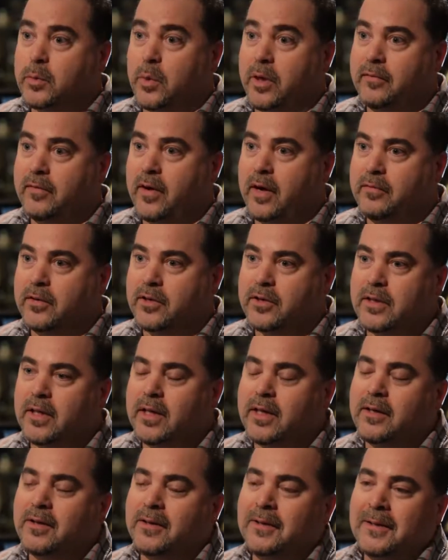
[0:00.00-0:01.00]
25 years
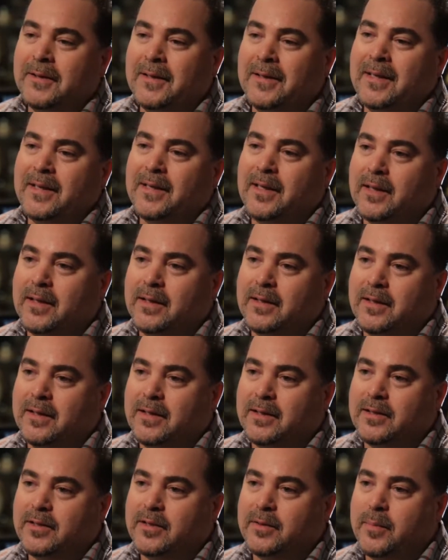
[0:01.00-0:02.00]
later, that
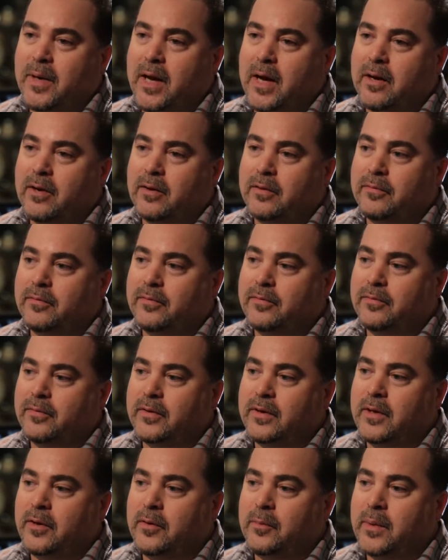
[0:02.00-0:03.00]
it's a matter of,
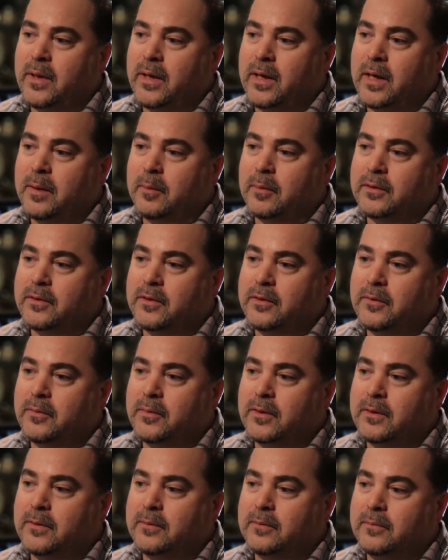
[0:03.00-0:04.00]
you know, being able
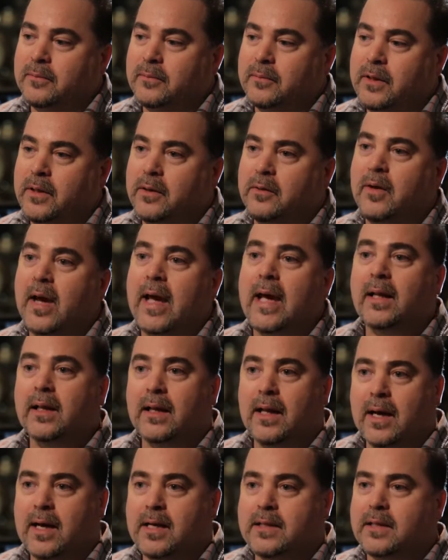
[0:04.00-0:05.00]
to, you know,
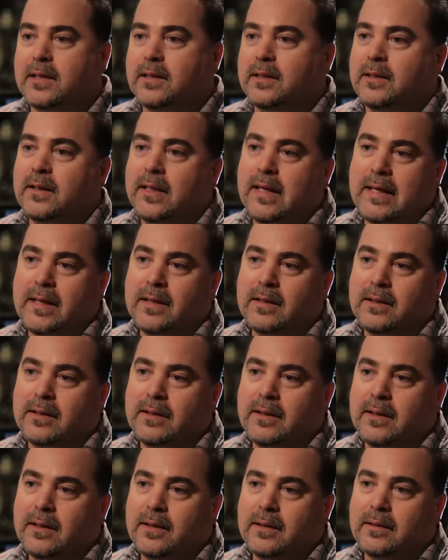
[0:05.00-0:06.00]
analyze it and
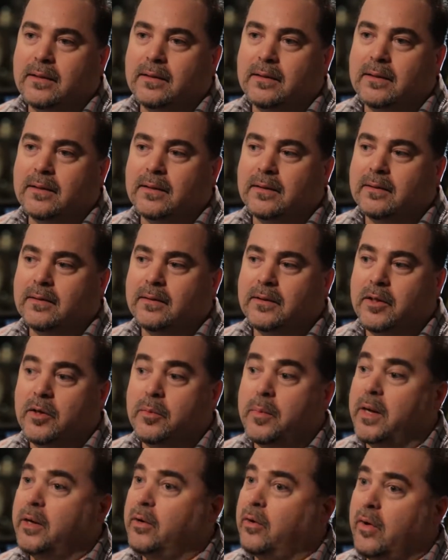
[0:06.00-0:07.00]
you know,
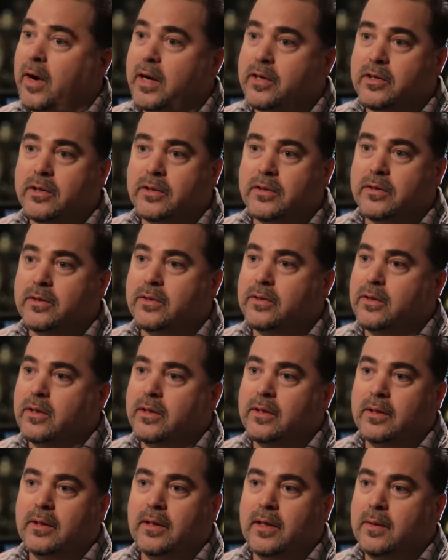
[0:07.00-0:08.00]
make corrections
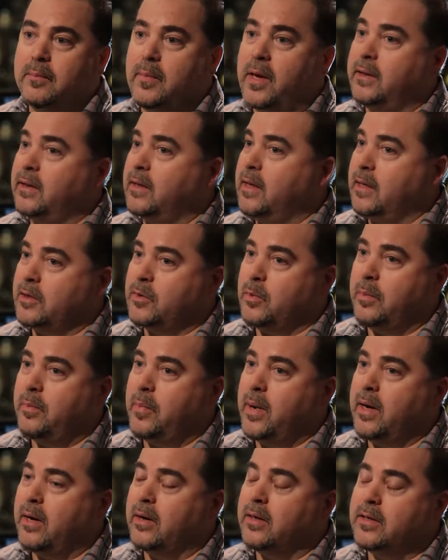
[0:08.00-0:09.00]
and make the next one
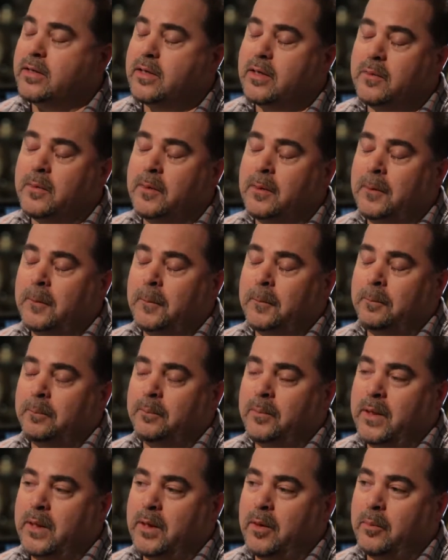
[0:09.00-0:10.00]
better. So,
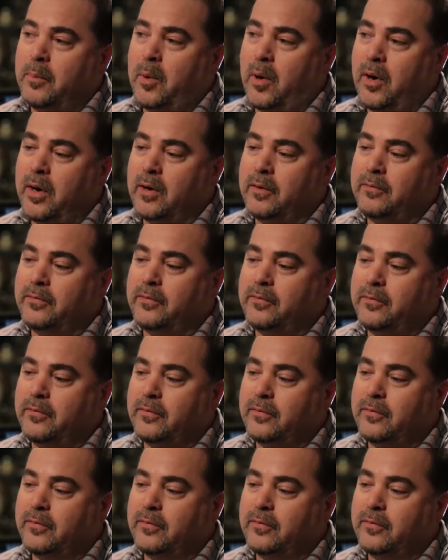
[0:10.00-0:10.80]
you know, part of,